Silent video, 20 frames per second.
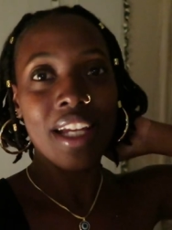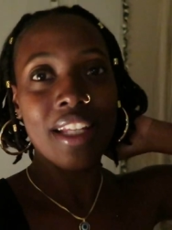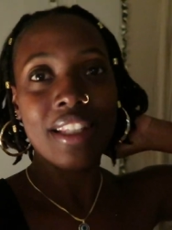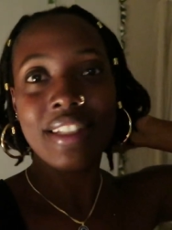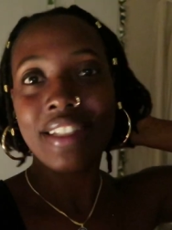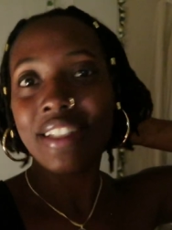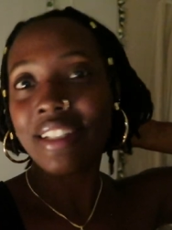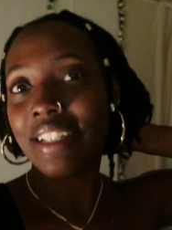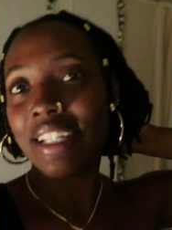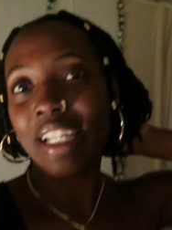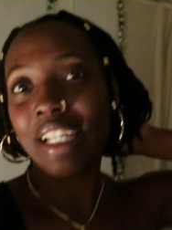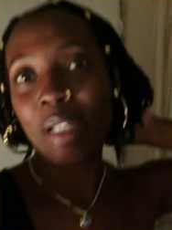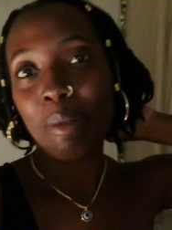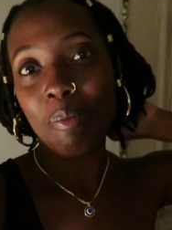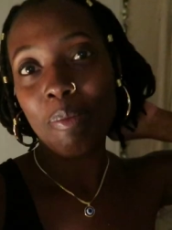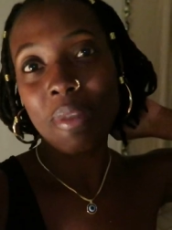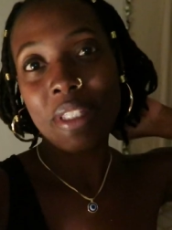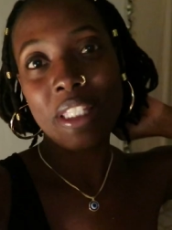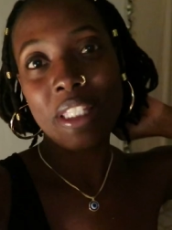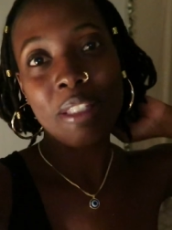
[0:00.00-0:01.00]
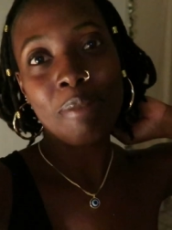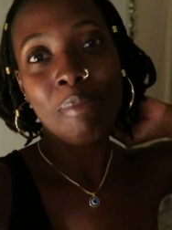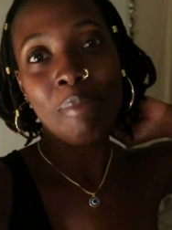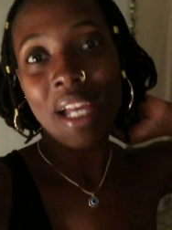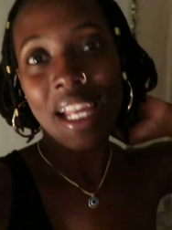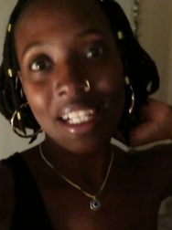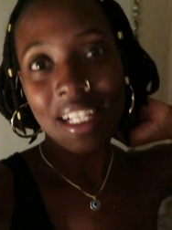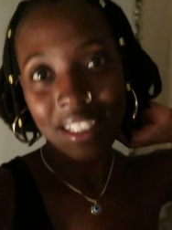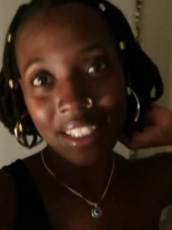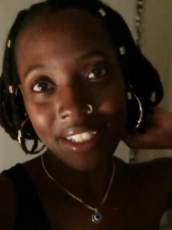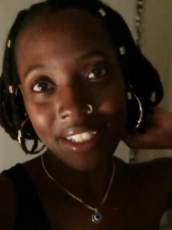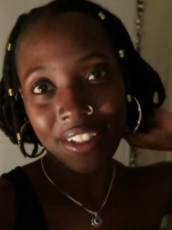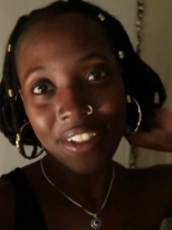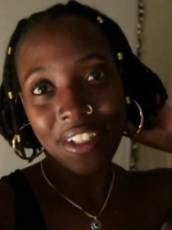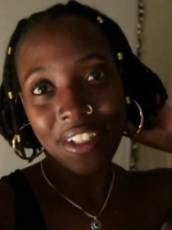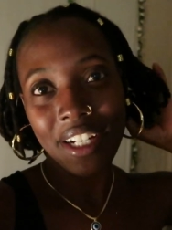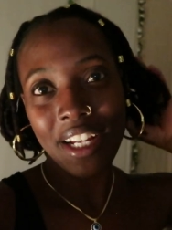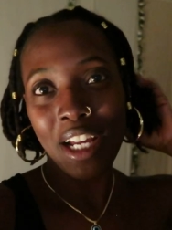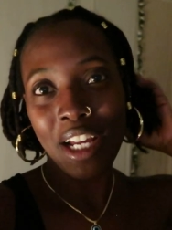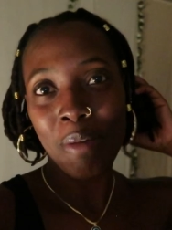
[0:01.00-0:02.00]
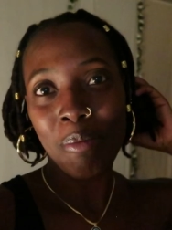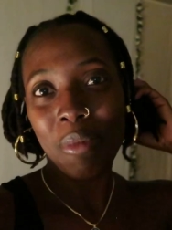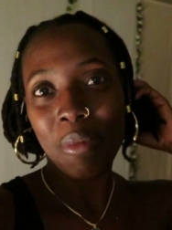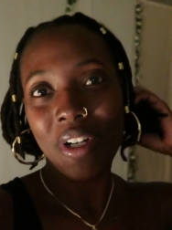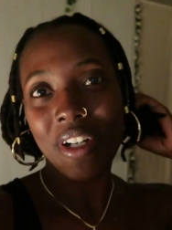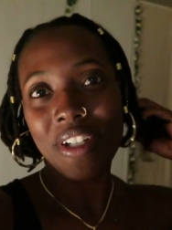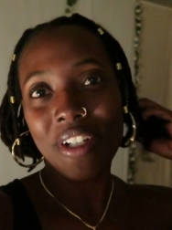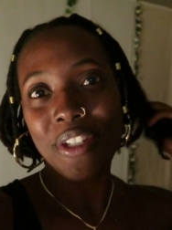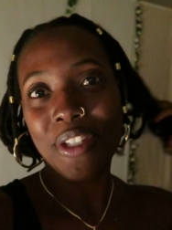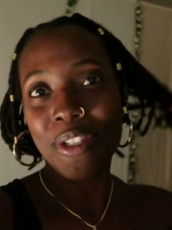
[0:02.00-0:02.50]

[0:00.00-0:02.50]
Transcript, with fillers: and today I'm smiling on camera.